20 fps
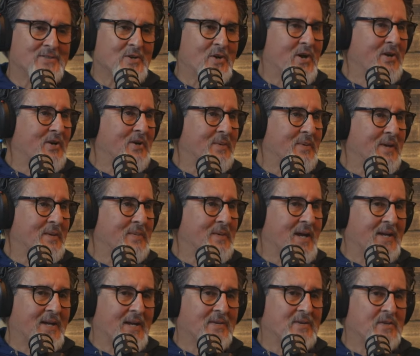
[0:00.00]
it's an honor,
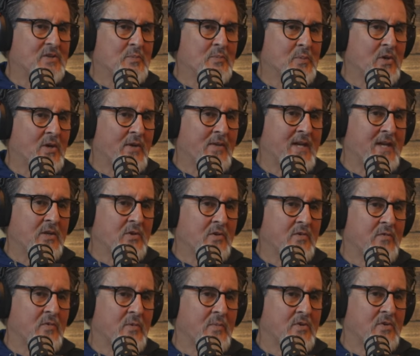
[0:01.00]
man. I, I, you put on that
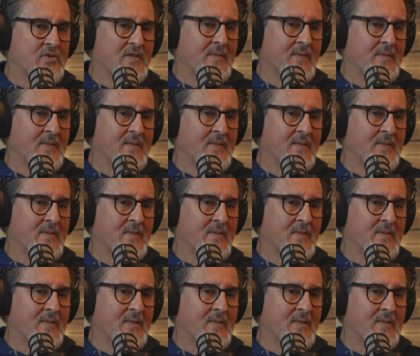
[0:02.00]
uniform.